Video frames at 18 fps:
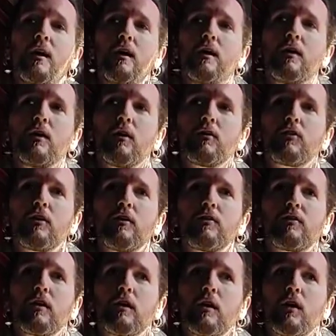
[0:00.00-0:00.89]
You know, so
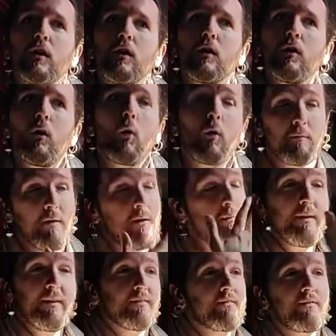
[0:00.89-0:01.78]
it's, or
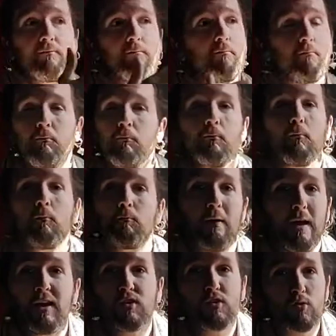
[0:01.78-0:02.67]
maybe it's
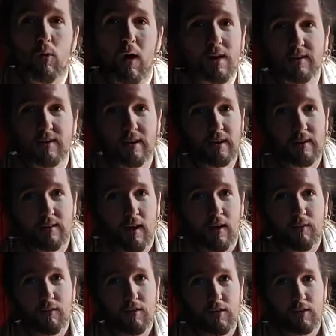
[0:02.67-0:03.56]
binge watching a
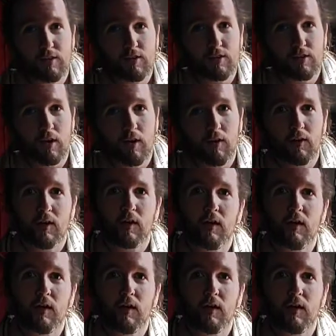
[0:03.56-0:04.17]
television show.